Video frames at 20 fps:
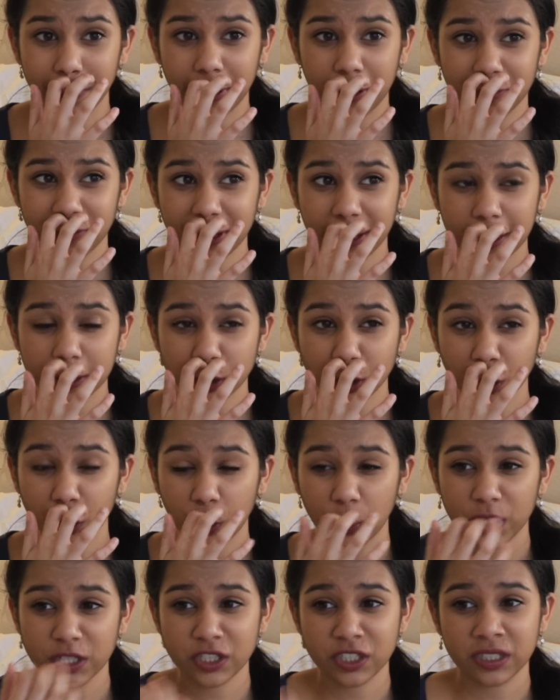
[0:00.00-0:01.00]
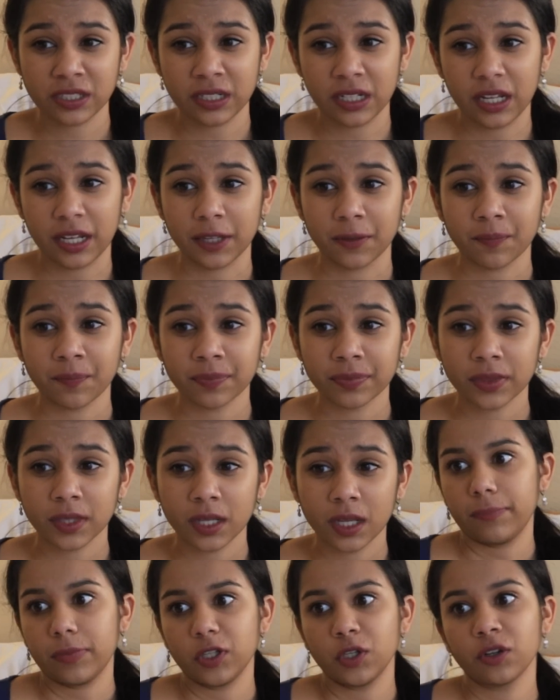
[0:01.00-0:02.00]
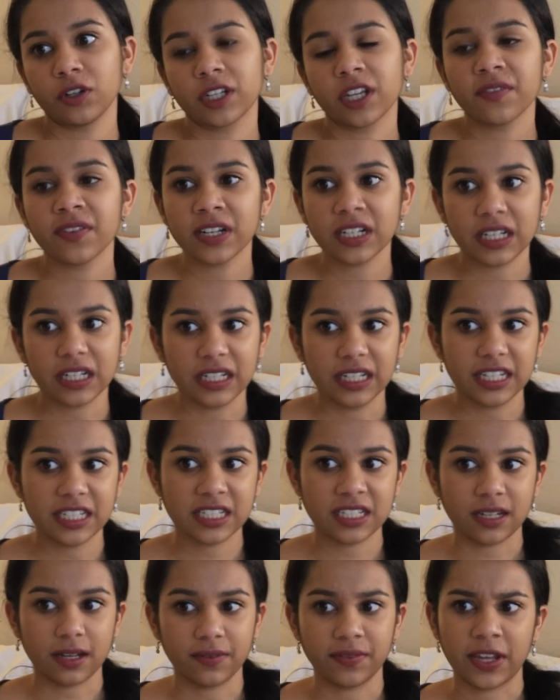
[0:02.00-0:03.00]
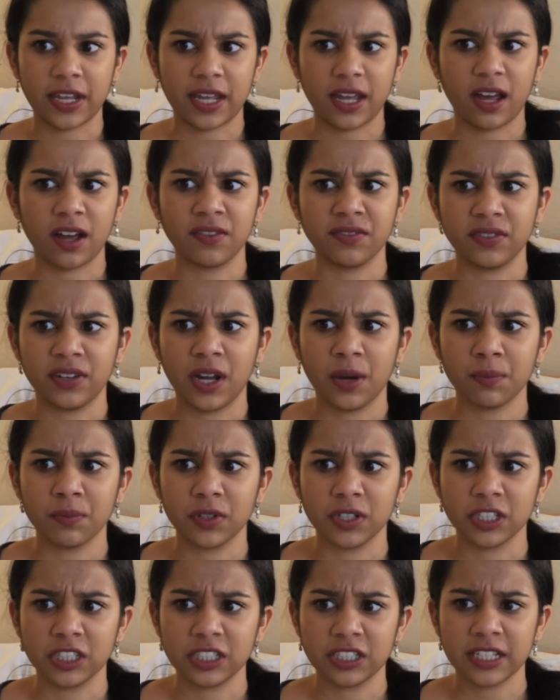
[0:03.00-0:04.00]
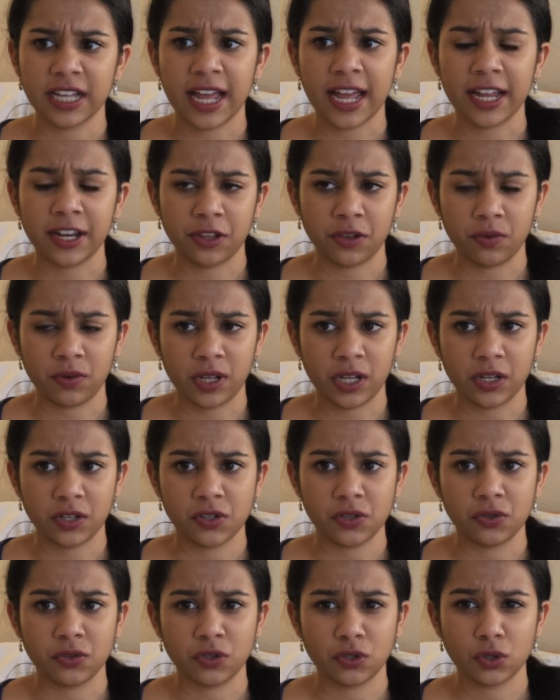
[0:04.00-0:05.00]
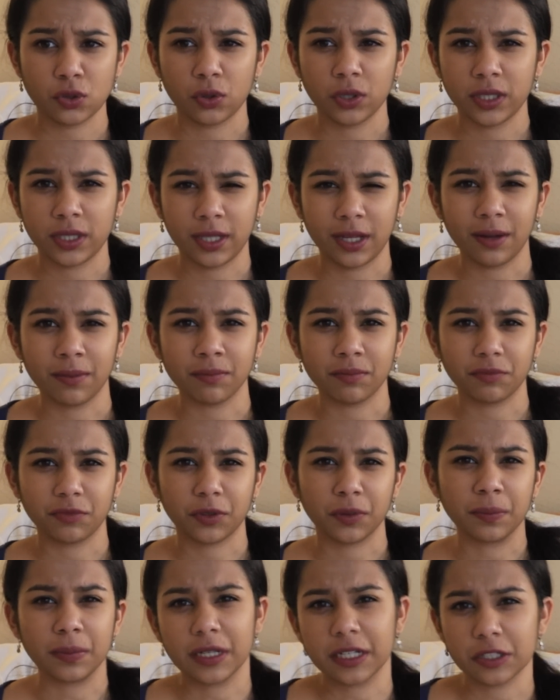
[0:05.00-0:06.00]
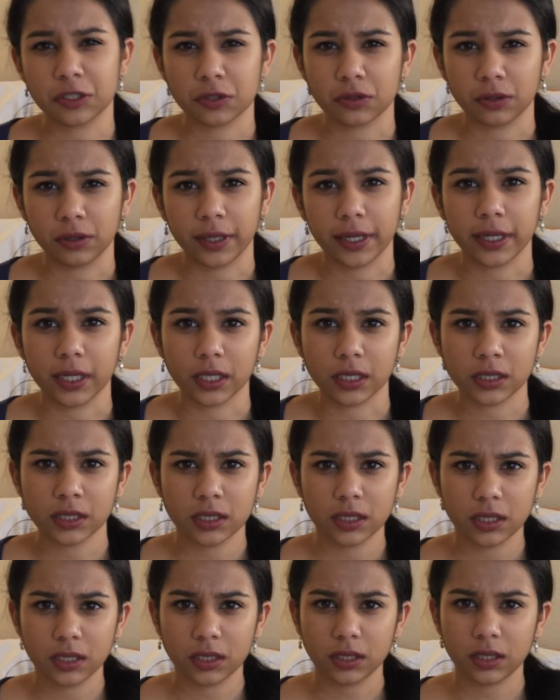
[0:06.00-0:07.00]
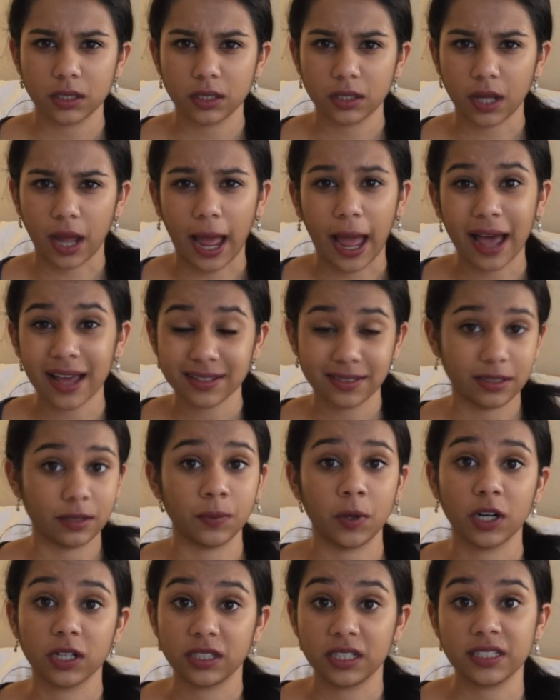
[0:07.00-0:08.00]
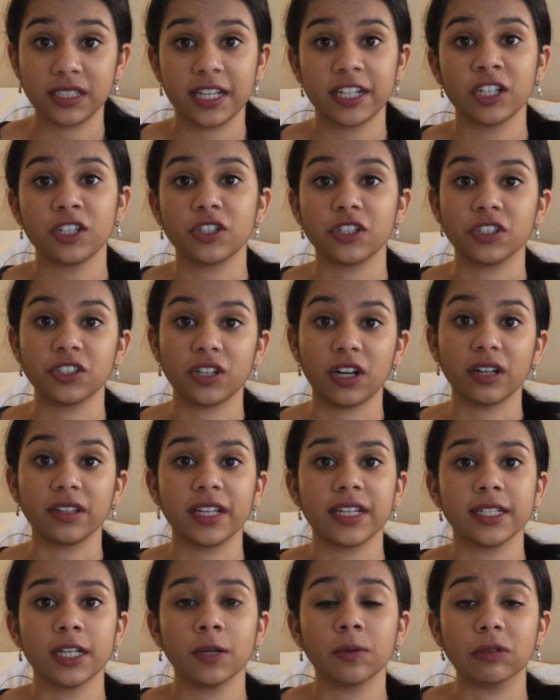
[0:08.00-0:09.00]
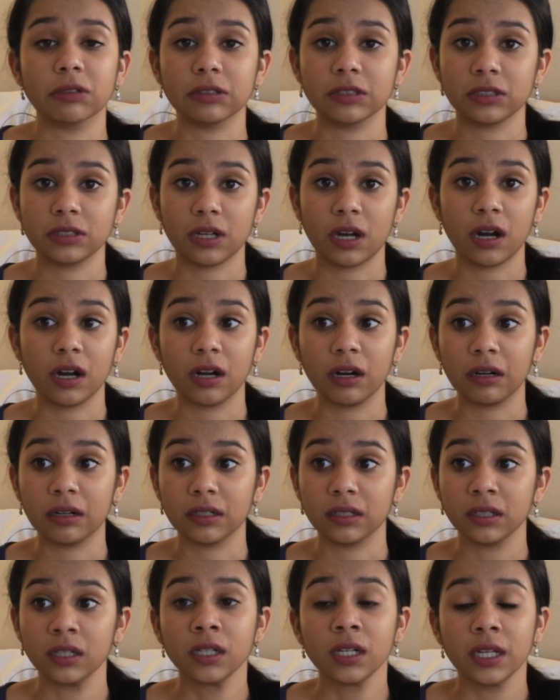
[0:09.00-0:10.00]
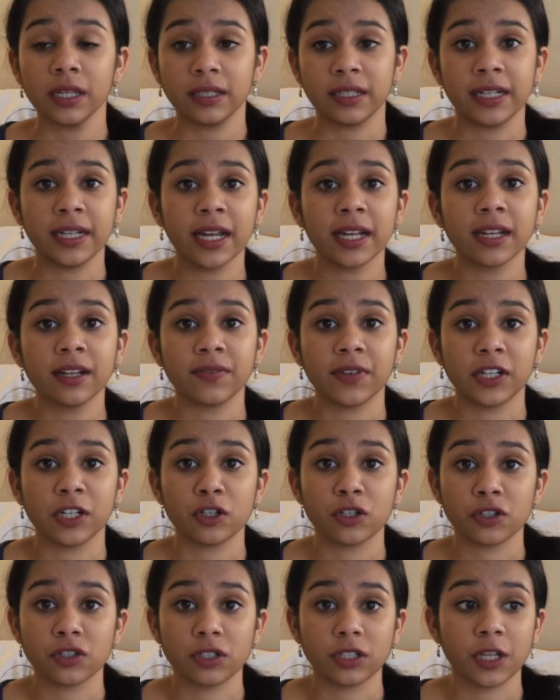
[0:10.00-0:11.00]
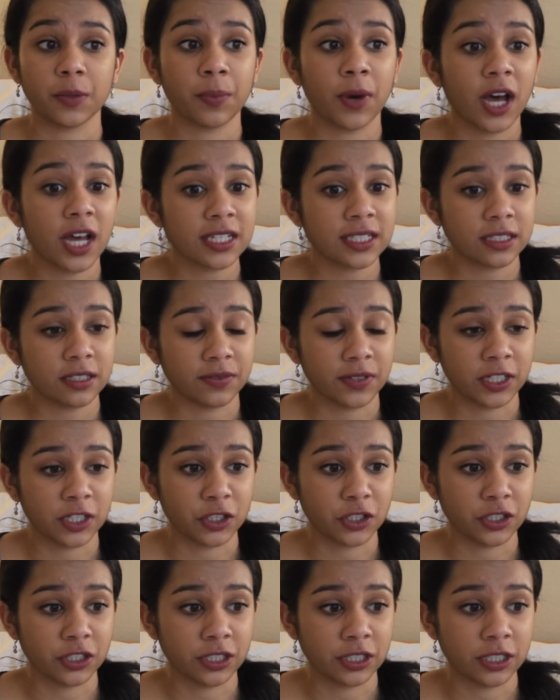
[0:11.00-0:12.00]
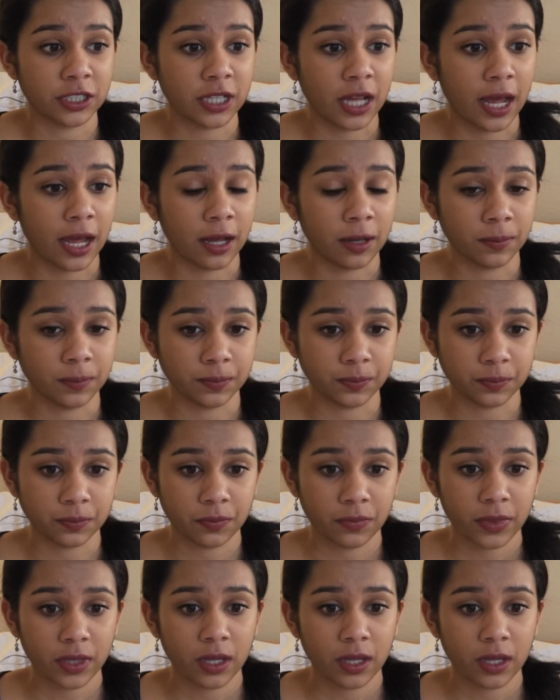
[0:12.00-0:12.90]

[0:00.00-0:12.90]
If they ask you a question like you're given a list of, of numbers and you need to sort them from least to greatest, ask them are these integers are they doubles are they negative integers are they positive integers um,